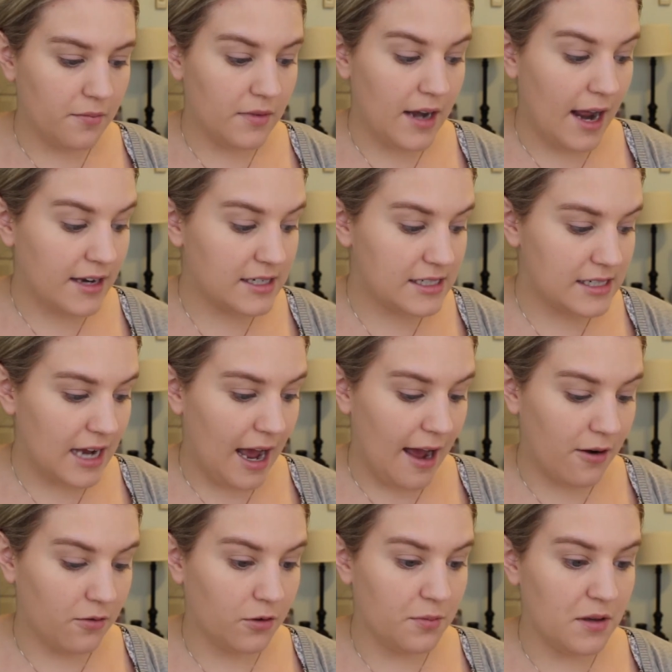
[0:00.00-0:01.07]
Next,
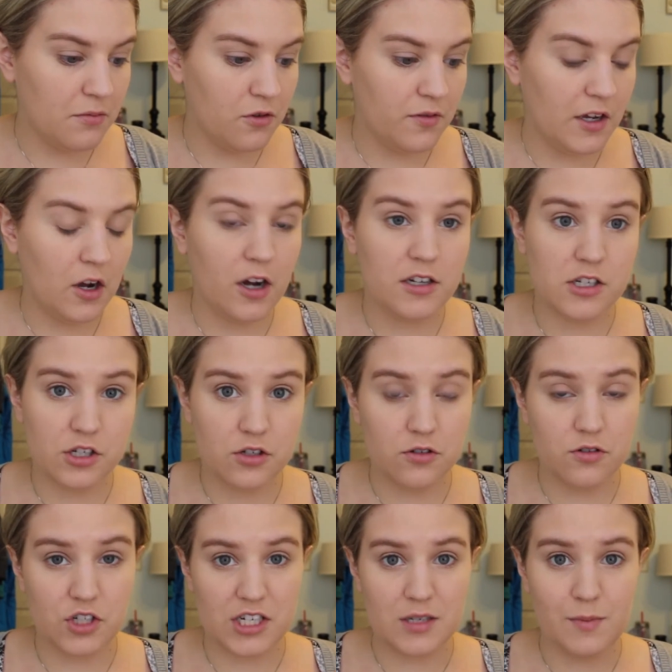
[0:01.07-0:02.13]
I will be moving on
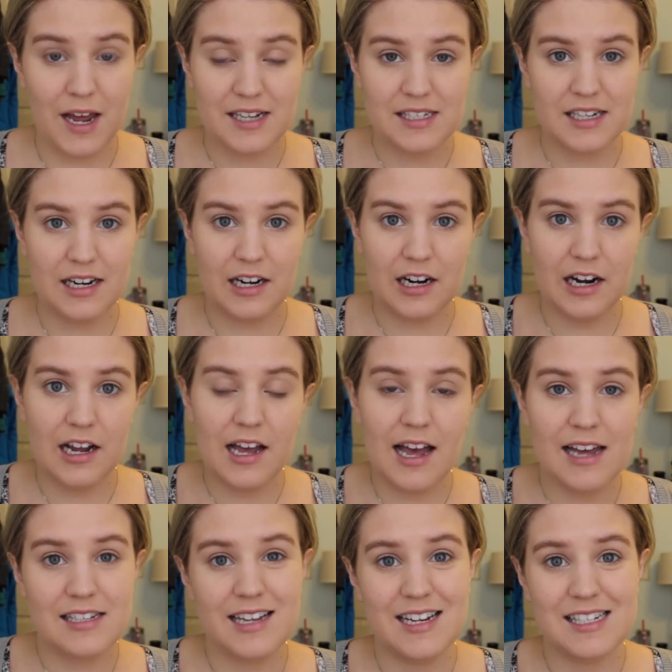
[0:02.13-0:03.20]
to just mascara.
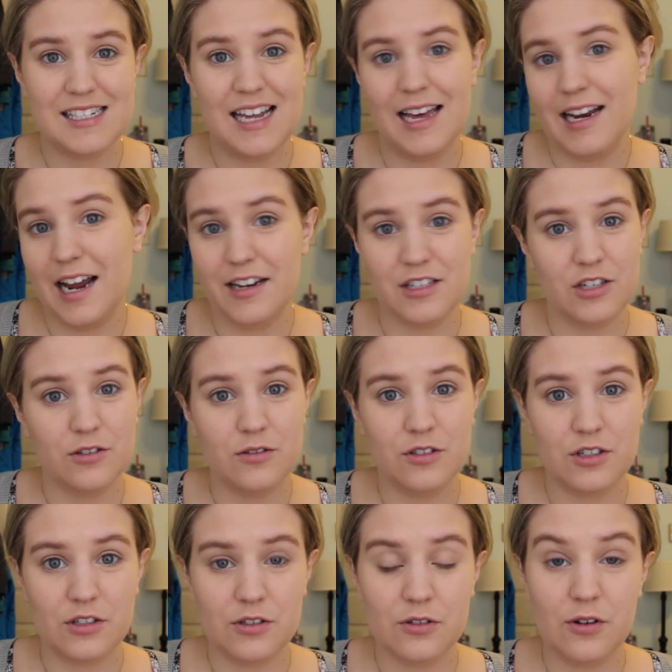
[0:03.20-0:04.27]
As I said, I don't
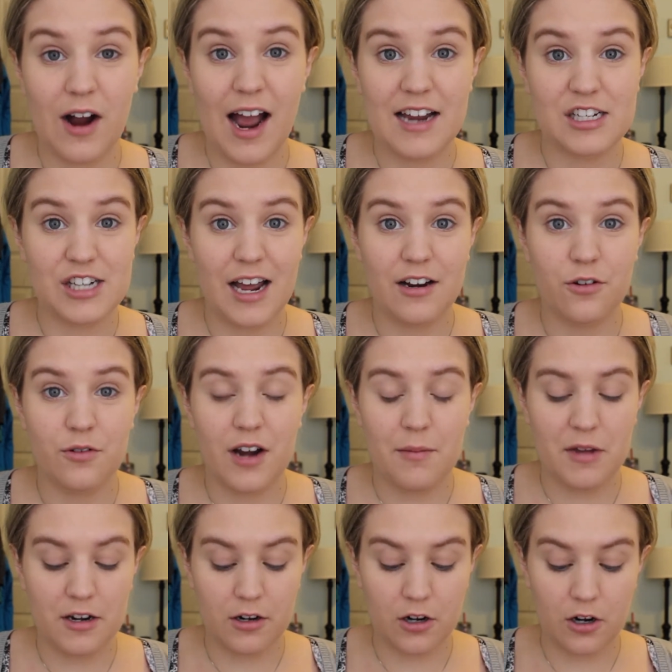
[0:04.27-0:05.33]
do eyeshadow when
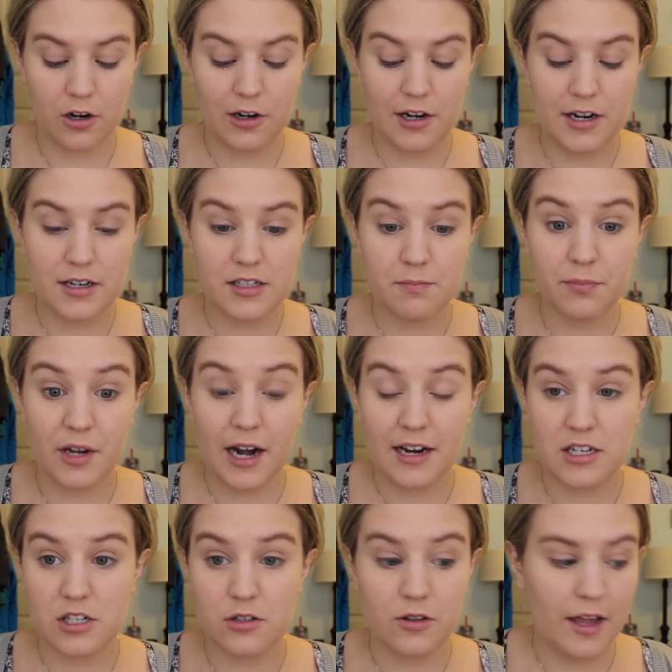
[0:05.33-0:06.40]
I'm in a hurry, but
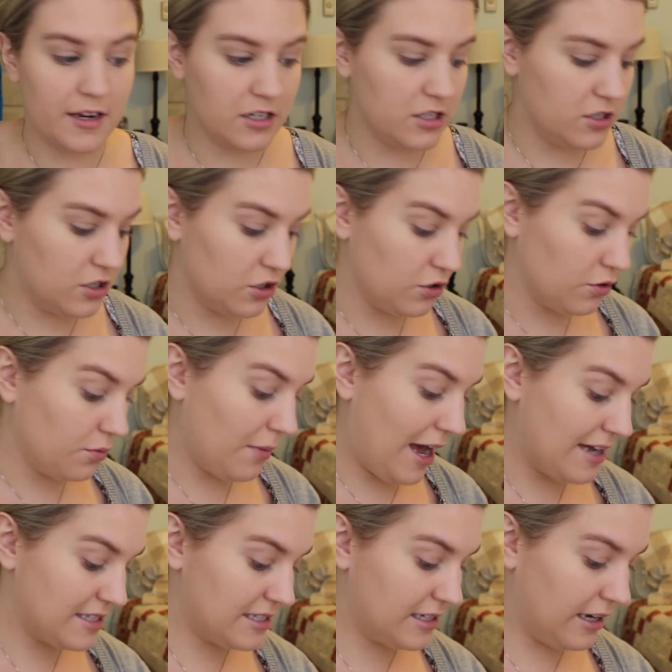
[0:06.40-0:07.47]
I do like to do
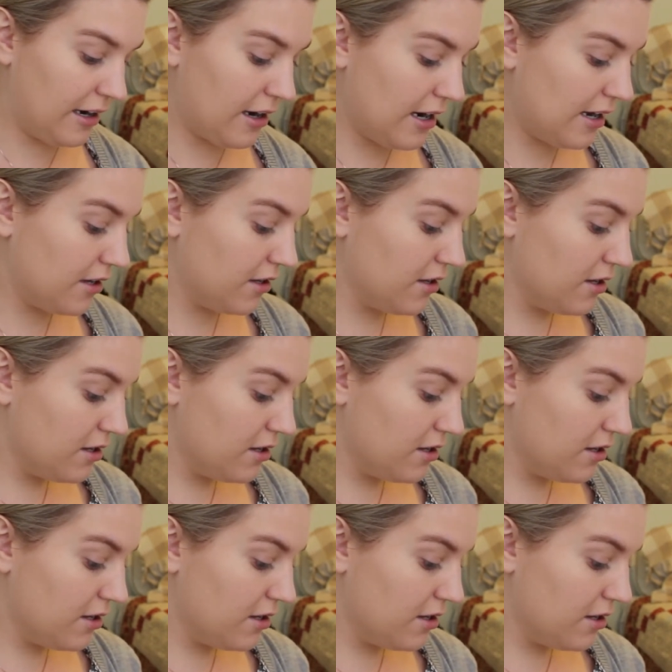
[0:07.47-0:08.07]
mascara.